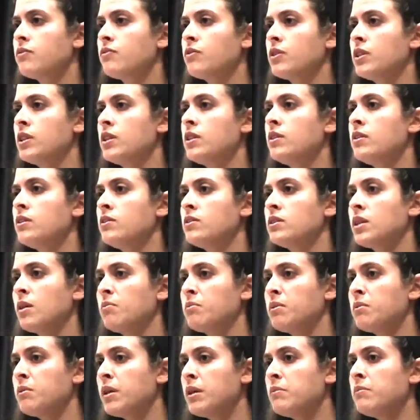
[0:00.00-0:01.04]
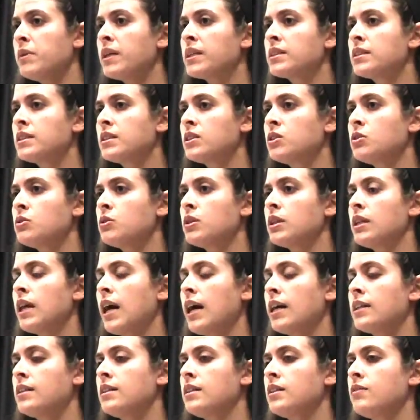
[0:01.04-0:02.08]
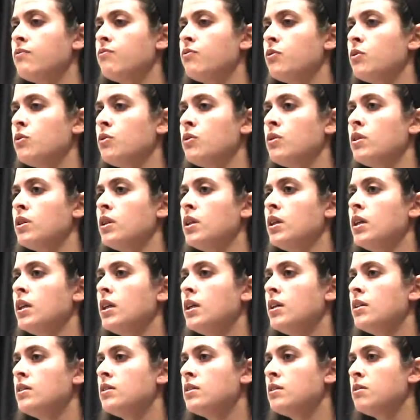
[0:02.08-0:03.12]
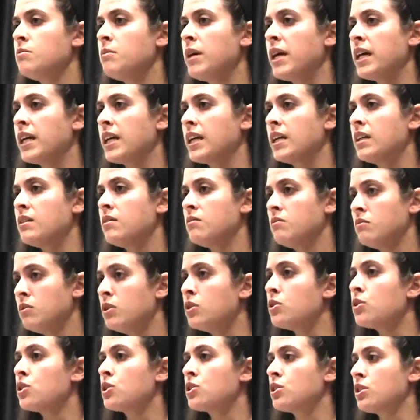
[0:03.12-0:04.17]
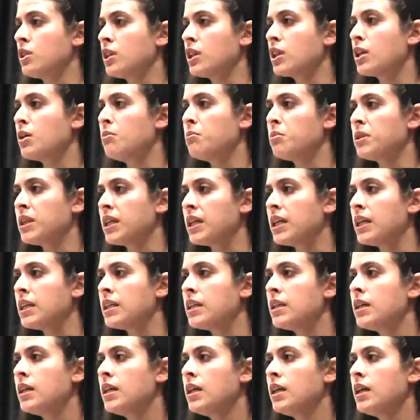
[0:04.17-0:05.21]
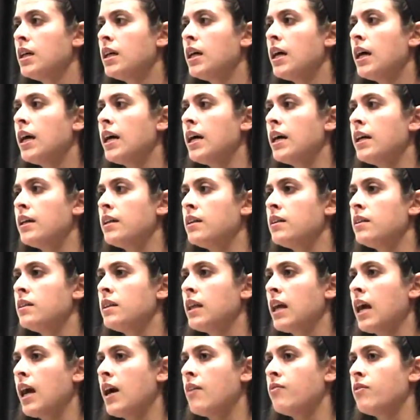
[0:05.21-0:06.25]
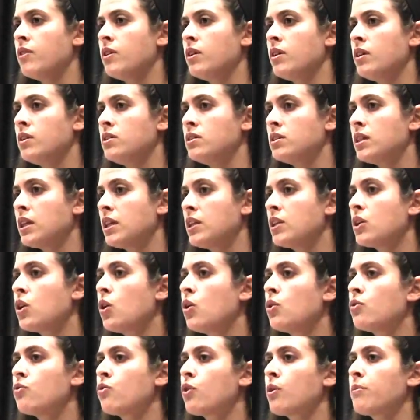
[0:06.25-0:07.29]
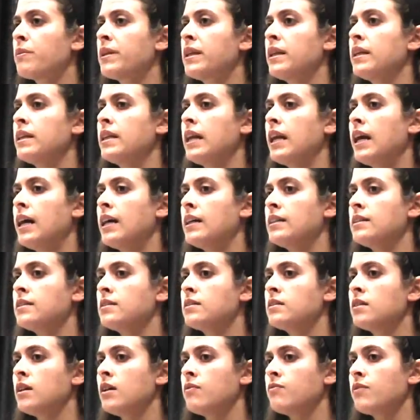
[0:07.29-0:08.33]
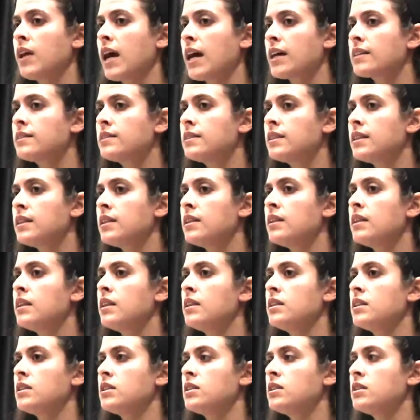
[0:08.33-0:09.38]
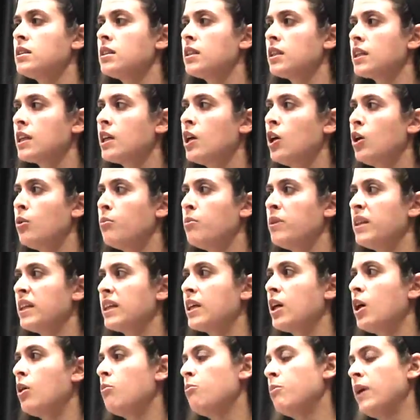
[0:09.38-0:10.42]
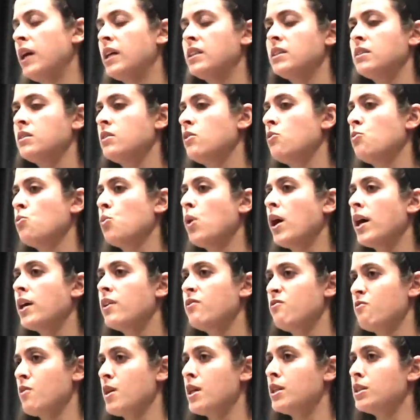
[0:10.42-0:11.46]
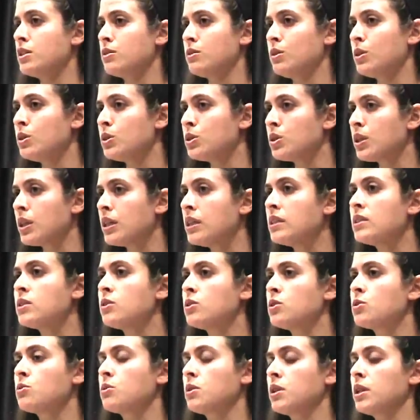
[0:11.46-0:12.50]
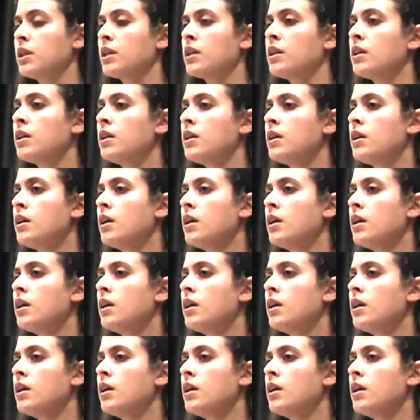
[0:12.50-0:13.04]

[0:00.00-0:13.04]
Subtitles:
different supplement mixes you can add to the food to make it nutritionally complete. And they have a skin coat formula that has flaxseed in addition to the kelp. And the kelp has a wide range of nutrients. It's really